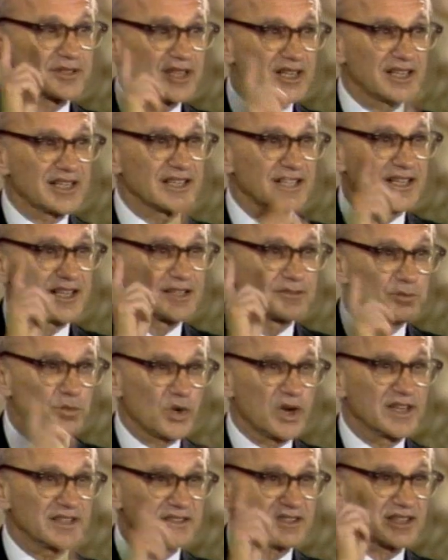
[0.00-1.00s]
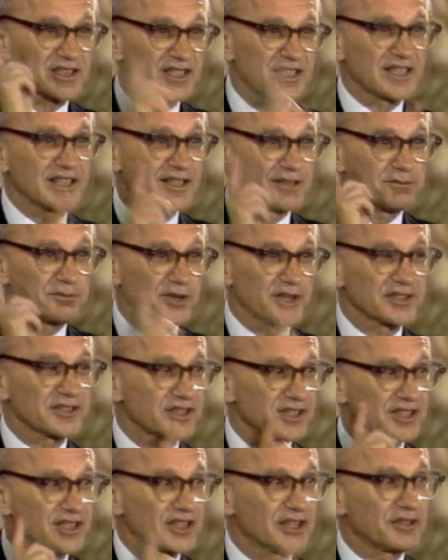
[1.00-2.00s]
eye on one thing and one
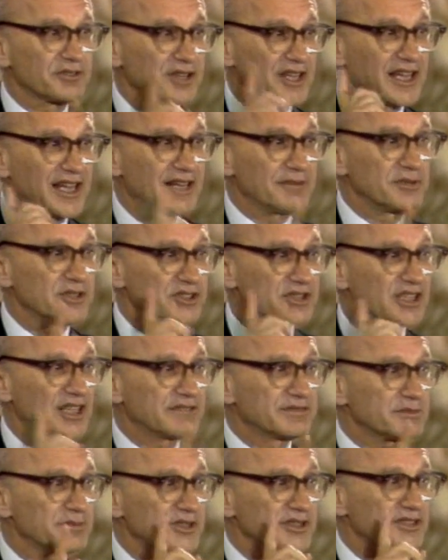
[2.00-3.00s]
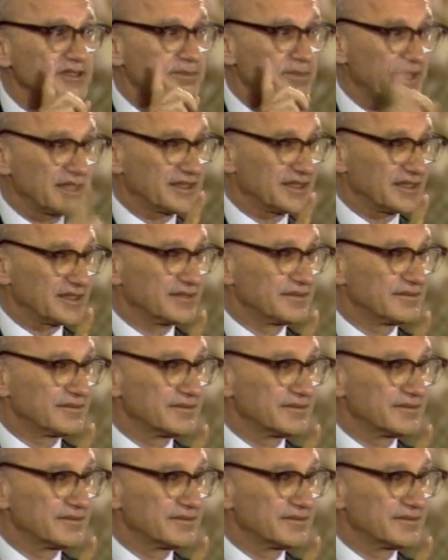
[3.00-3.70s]
thing only how much government is spending,